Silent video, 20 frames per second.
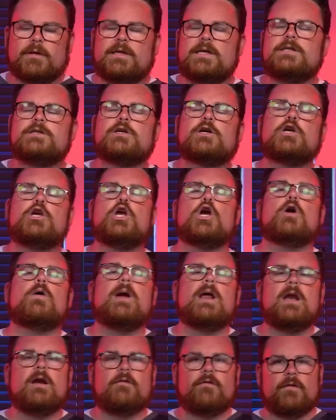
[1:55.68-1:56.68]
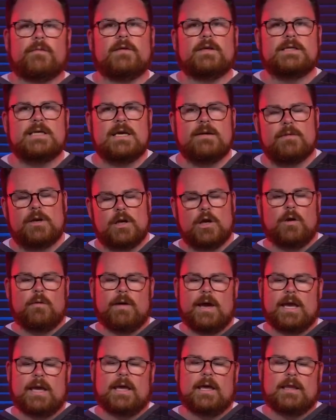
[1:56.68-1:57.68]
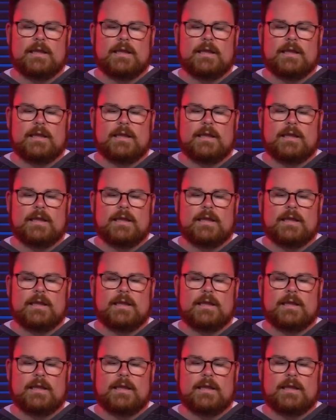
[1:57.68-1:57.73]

but these are curated from the team at Newegg